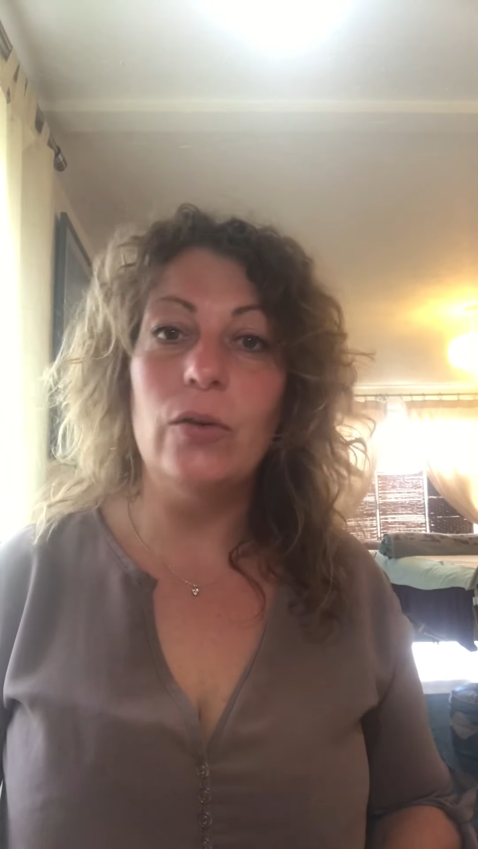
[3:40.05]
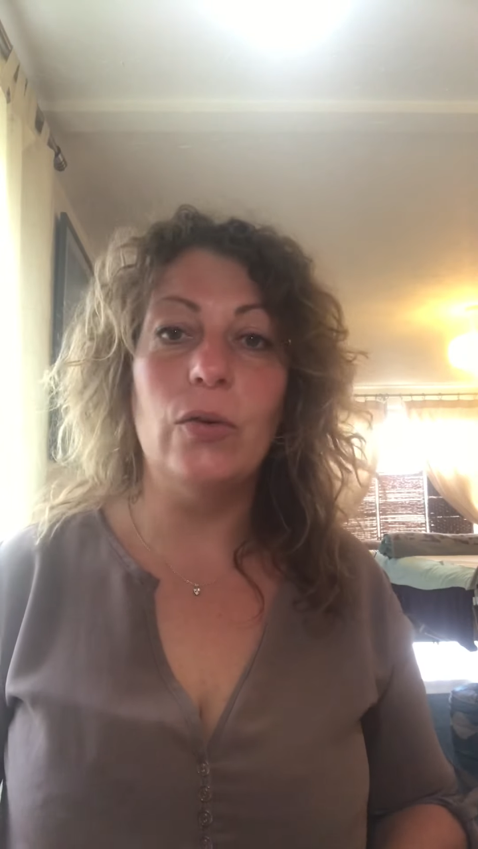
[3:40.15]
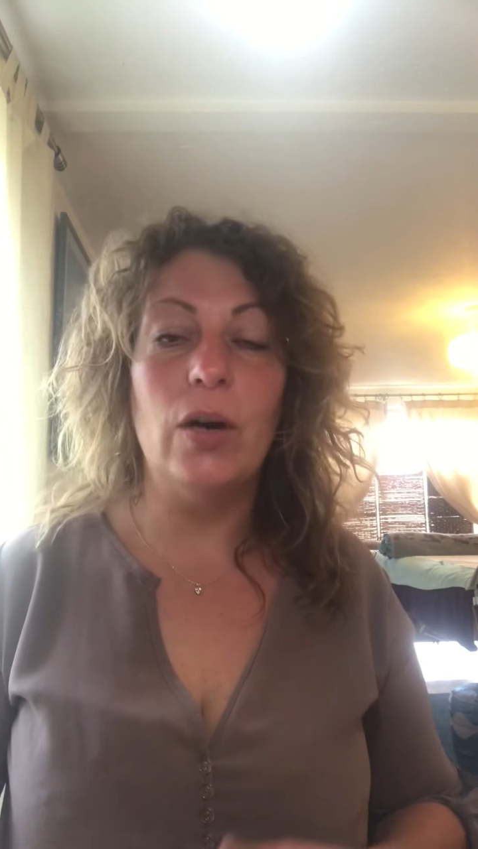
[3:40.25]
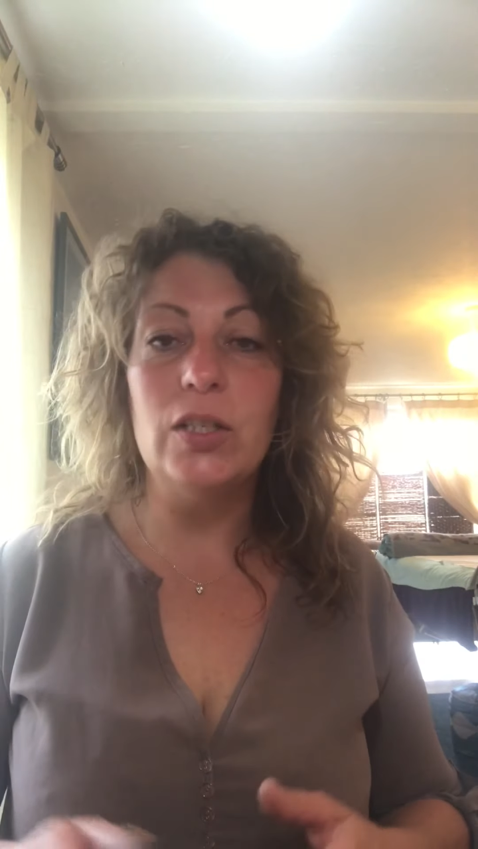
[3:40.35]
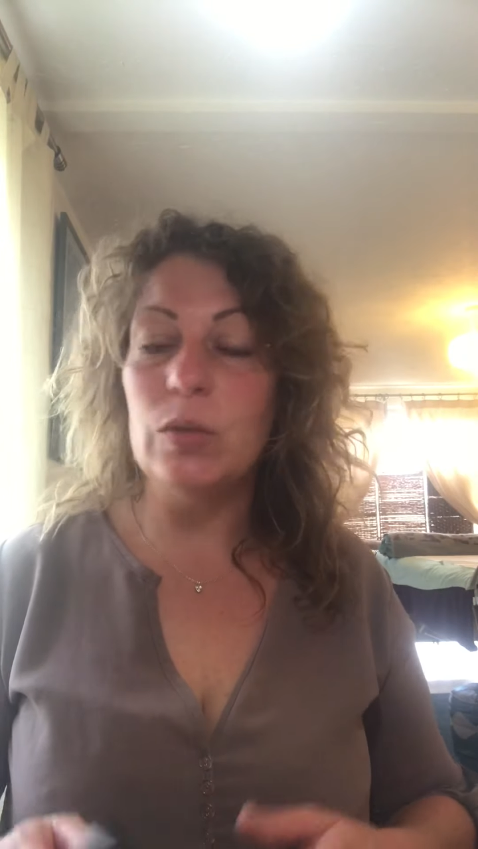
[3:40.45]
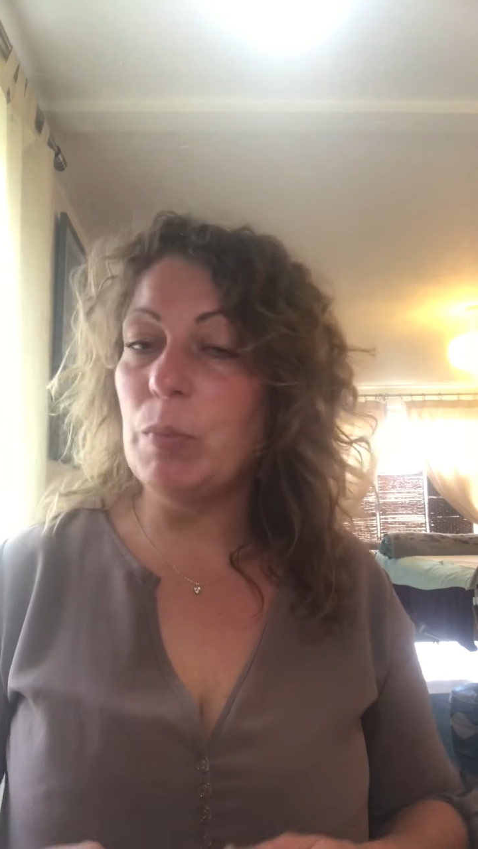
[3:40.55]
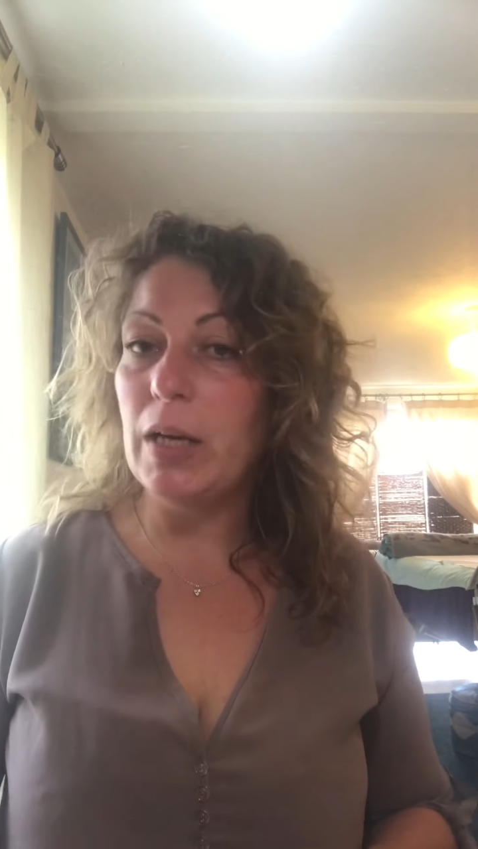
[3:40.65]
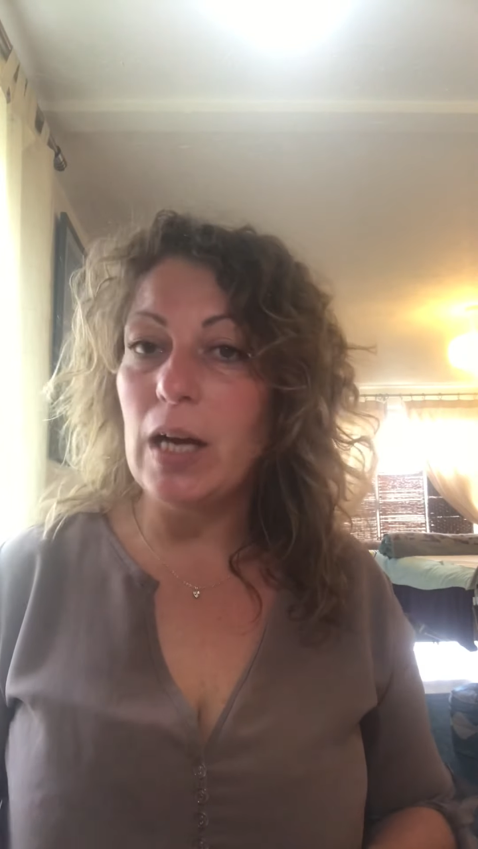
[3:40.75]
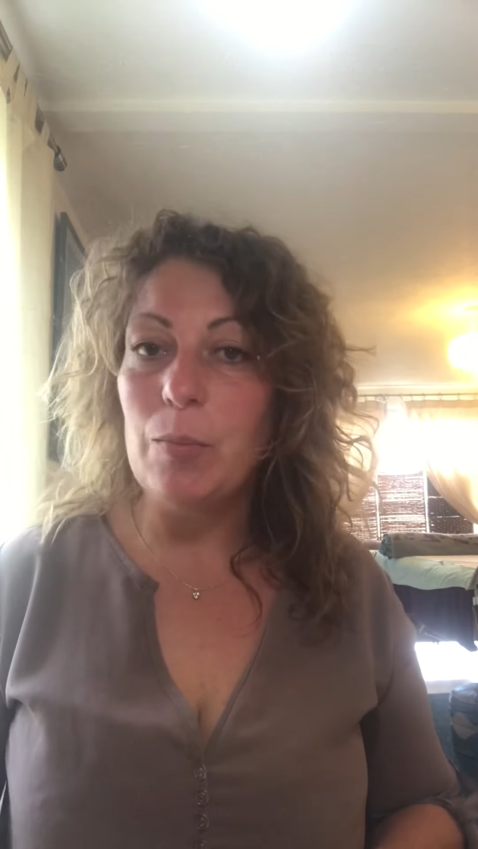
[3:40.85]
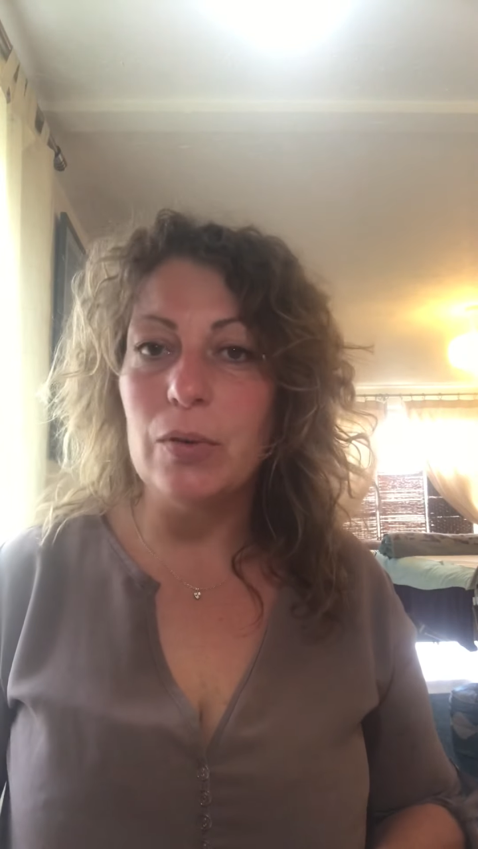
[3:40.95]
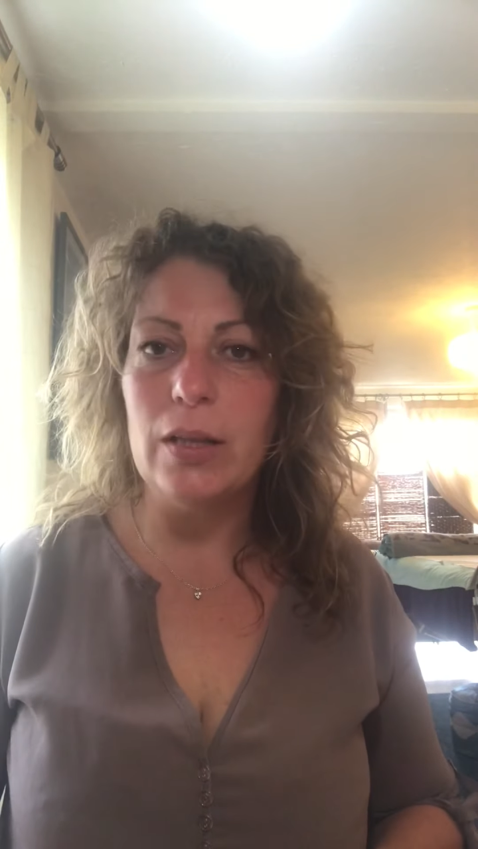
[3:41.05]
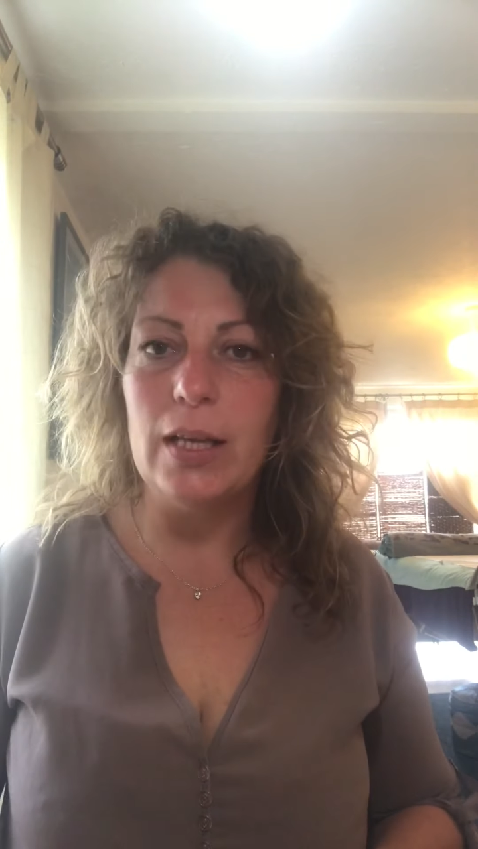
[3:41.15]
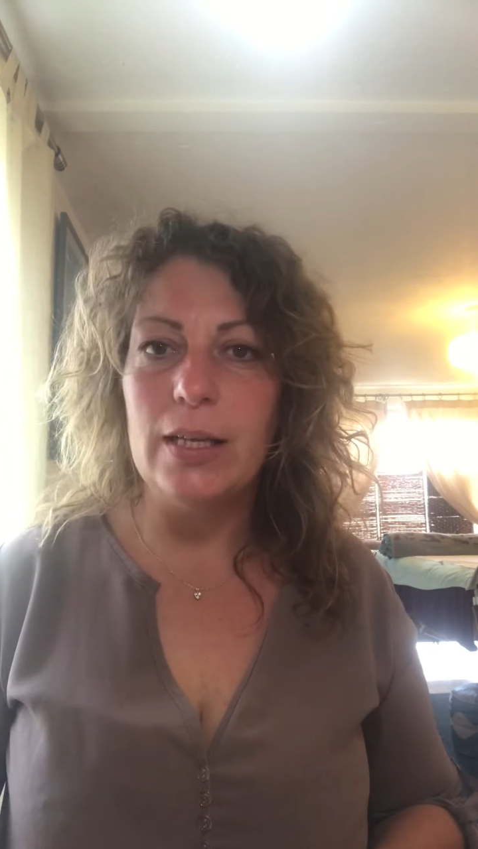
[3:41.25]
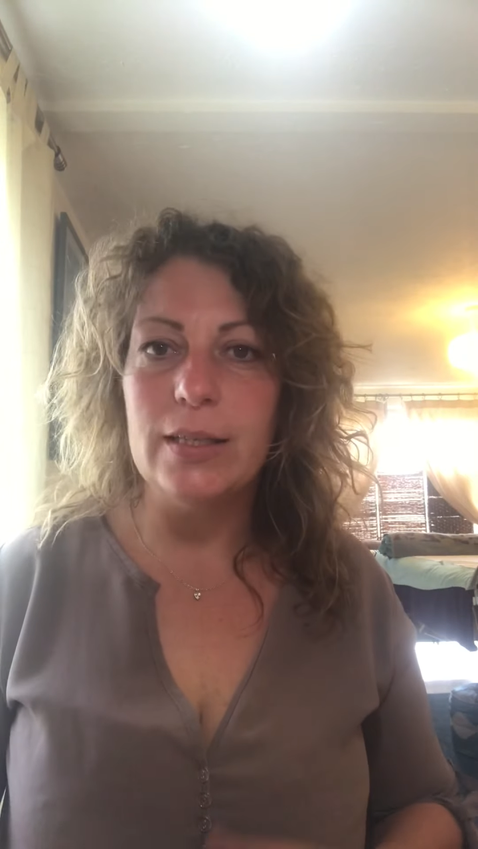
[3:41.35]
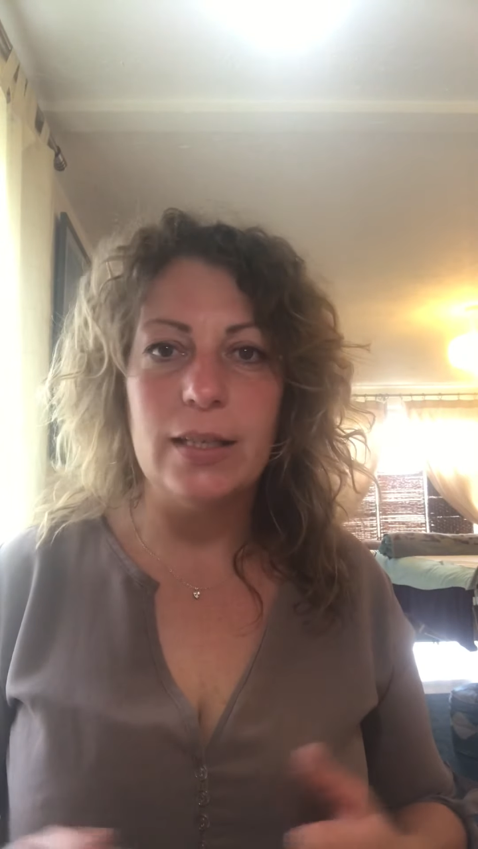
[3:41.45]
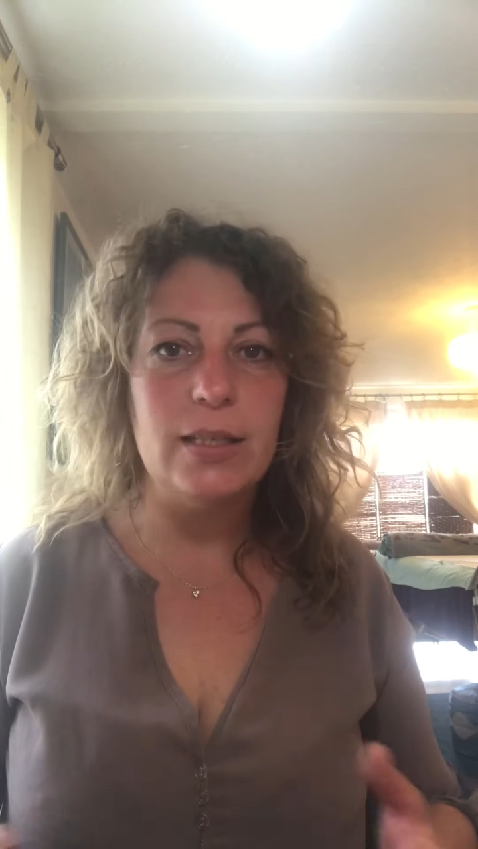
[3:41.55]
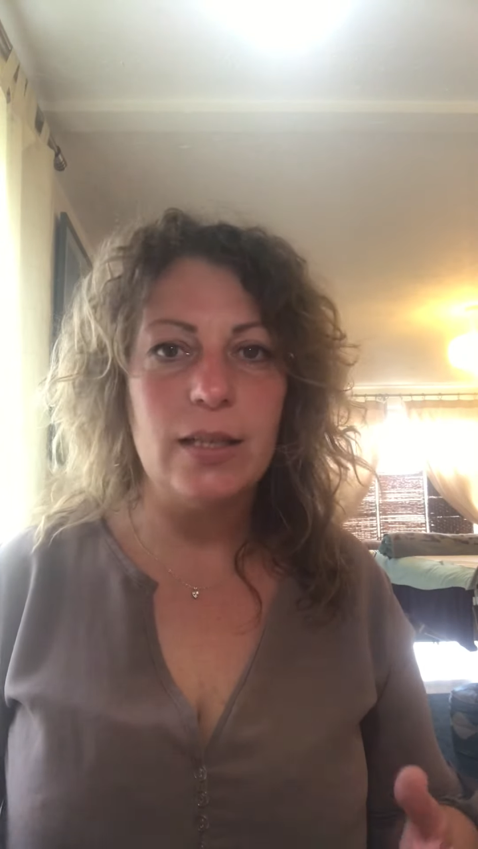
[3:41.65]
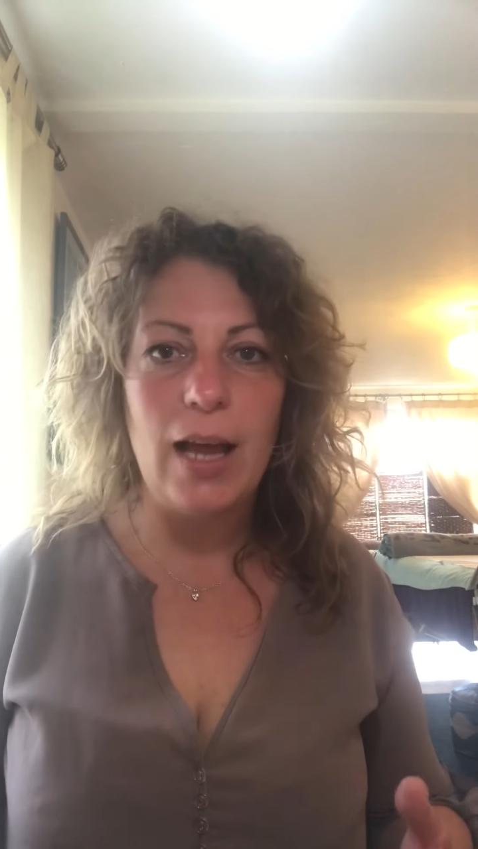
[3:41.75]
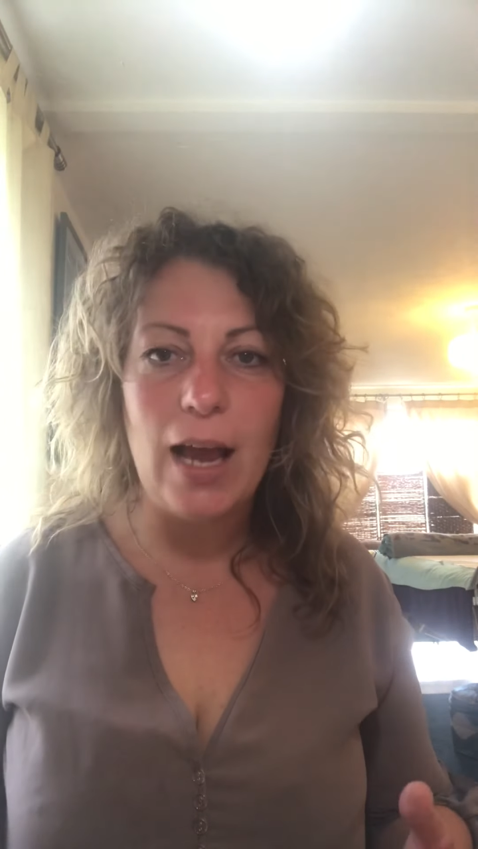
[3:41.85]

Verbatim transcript: or I just pick up on things and it's like,